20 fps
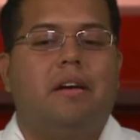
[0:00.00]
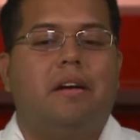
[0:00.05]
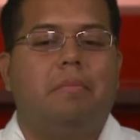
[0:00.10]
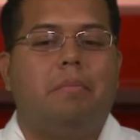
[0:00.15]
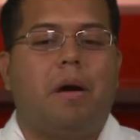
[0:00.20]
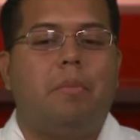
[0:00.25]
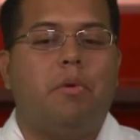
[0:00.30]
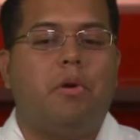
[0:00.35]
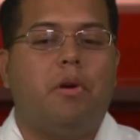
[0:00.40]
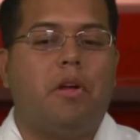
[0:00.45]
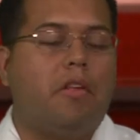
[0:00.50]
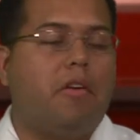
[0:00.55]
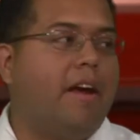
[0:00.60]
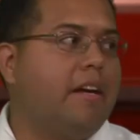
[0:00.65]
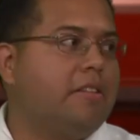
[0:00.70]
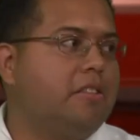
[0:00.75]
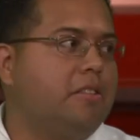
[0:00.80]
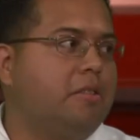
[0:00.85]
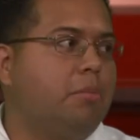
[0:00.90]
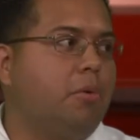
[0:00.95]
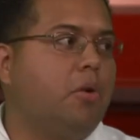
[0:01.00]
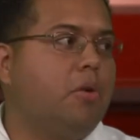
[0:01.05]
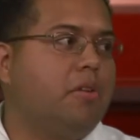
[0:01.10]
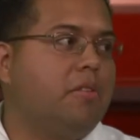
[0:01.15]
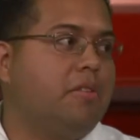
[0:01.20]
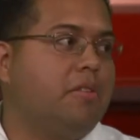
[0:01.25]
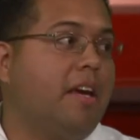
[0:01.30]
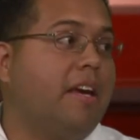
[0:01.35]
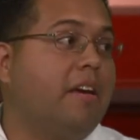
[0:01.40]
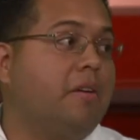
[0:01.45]
My brother actually broke
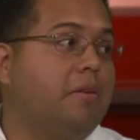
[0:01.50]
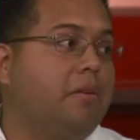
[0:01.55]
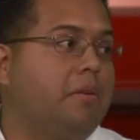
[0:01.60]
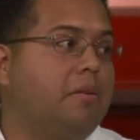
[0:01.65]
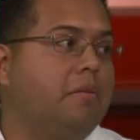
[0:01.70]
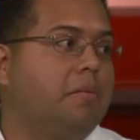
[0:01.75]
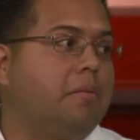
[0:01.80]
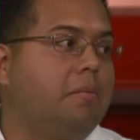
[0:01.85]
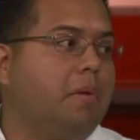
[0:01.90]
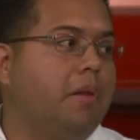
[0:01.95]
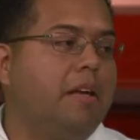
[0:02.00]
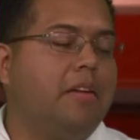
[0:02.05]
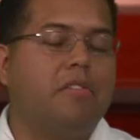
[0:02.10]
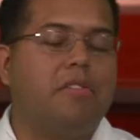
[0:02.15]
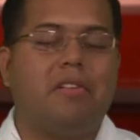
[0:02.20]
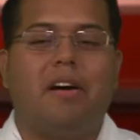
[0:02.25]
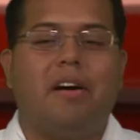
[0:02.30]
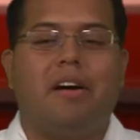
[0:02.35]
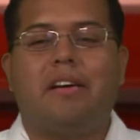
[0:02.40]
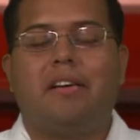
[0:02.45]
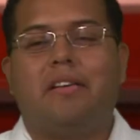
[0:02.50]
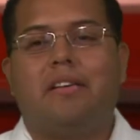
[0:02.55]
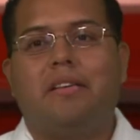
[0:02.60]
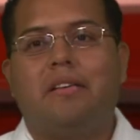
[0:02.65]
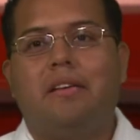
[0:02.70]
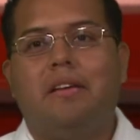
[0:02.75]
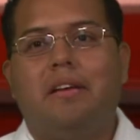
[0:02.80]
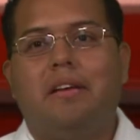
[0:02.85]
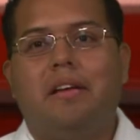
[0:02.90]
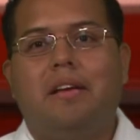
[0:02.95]
his ankle playing soccer,
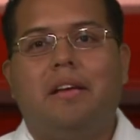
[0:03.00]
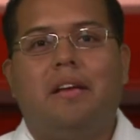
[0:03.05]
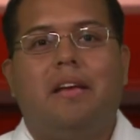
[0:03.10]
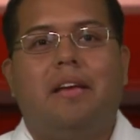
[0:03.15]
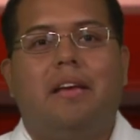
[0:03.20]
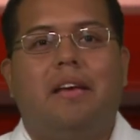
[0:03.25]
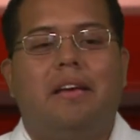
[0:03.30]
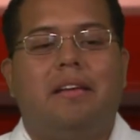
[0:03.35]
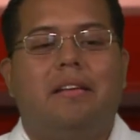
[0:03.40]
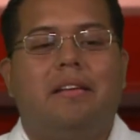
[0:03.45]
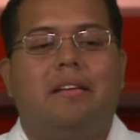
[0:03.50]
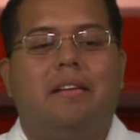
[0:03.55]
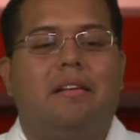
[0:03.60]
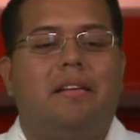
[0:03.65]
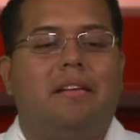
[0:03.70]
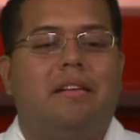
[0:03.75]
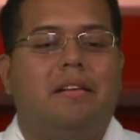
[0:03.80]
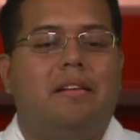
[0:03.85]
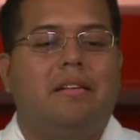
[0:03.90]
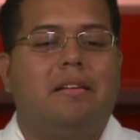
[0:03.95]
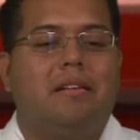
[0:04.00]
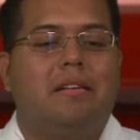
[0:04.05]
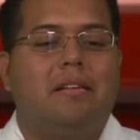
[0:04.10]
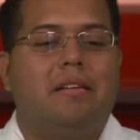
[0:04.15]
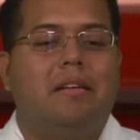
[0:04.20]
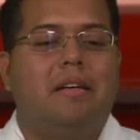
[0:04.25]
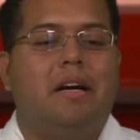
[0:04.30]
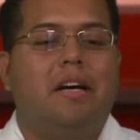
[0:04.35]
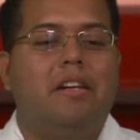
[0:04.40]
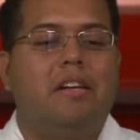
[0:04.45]
and
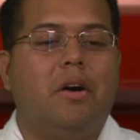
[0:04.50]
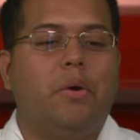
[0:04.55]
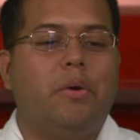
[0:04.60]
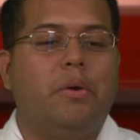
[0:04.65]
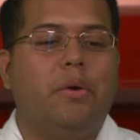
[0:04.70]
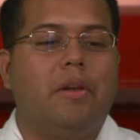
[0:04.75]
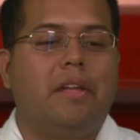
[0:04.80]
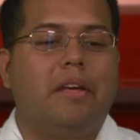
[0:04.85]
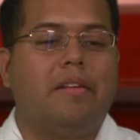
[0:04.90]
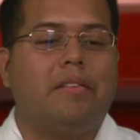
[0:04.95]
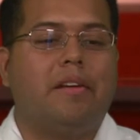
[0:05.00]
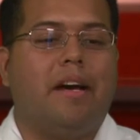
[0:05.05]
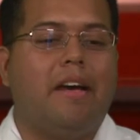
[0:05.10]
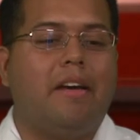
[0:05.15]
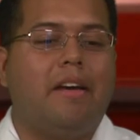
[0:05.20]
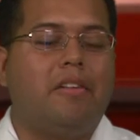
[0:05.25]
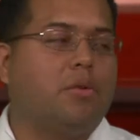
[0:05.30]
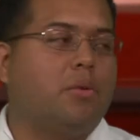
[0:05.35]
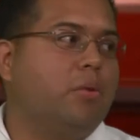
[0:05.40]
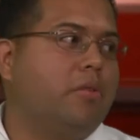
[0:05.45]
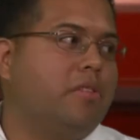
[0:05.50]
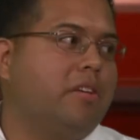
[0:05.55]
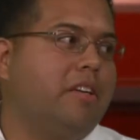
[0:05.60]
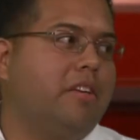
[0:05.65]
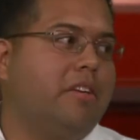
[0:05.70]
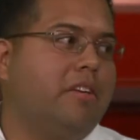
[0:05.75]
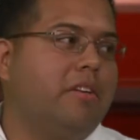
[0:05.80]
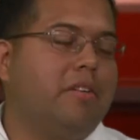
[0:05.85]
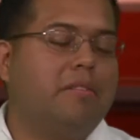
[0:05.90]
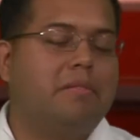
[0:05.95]
unknowingly as a high school
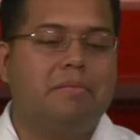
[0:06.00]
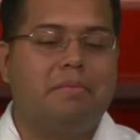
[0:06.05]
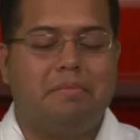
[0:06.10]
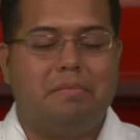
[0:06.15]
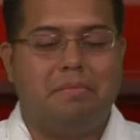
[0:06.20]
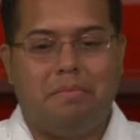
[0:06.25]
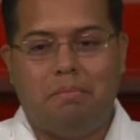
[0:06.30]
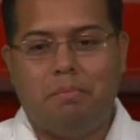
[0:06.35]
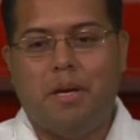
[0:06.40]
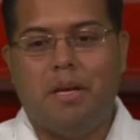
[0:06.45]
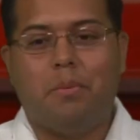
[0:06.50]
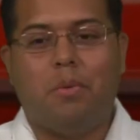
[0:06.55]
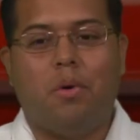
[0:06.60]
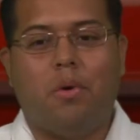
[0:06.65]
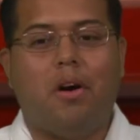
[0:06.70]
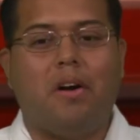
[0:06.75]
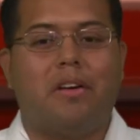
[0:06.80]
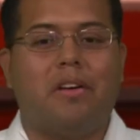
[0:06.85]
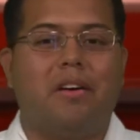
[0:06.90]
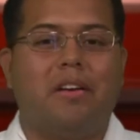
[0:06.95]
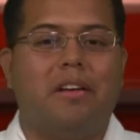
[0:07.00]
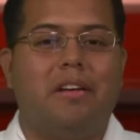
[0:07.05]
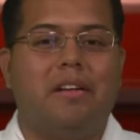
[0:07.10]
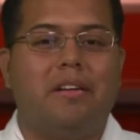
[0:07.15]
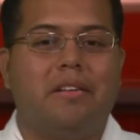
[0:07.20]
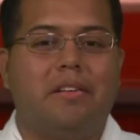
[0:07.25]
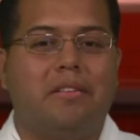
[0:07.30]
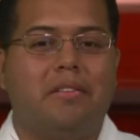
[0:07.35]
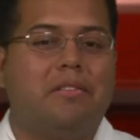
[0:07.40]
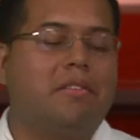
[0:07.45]
senior, made him walk on it
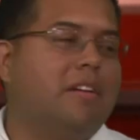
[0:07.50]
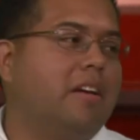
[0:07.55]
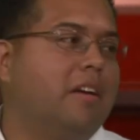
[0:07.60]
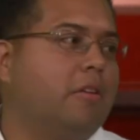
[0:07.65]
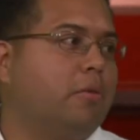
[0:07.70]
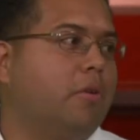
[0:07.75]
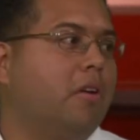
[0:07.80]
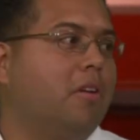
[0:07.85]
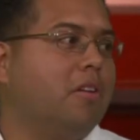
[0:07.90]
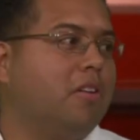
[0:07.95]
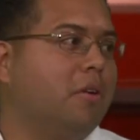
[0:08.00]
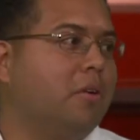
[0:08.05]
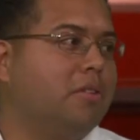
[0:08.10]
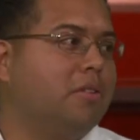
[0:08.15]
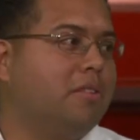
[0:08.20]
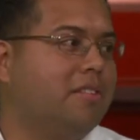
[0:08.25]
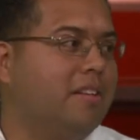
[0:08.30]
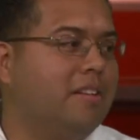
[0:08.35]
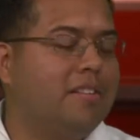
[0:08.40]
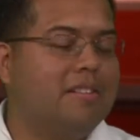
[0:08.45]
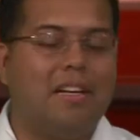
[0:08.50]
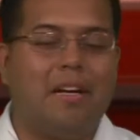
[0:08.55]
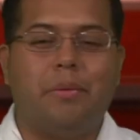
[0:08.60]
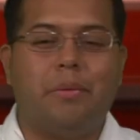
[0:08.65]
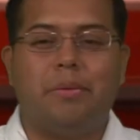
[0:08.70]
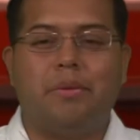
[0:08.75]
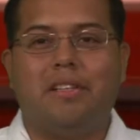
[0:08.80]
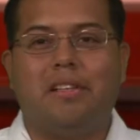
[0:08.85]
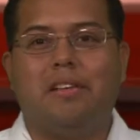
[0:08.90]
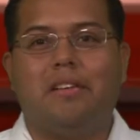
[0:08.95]
because that's what all the coaches at the time
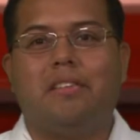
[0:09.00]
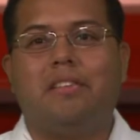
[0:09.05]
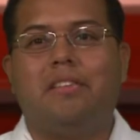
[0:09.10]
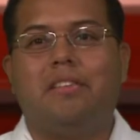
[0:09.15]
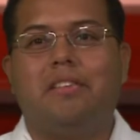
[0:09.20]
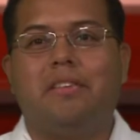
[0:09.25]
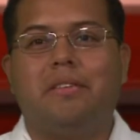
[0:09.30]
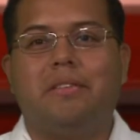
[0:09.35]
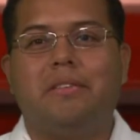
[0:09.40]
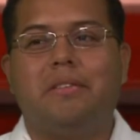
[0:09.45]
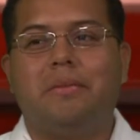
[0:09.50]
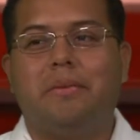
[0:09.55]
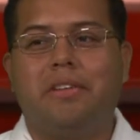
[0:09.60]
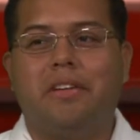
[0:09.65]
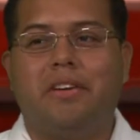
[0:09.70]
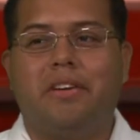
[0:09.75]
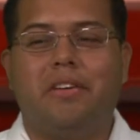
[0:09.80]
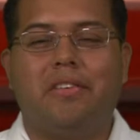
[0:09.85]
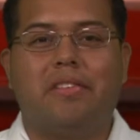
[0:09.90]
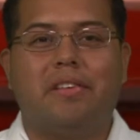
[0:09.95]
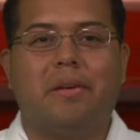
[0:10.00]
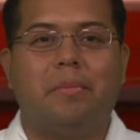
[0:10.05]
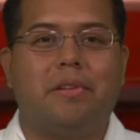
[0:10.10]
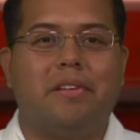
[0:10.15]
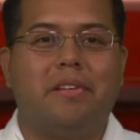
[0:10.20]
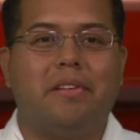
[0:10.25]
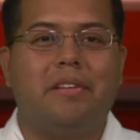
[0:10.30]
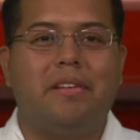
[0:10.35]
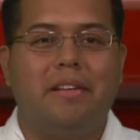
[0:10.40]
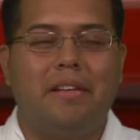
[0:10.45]
were telling us to do when you heard
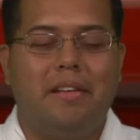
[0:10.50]
something.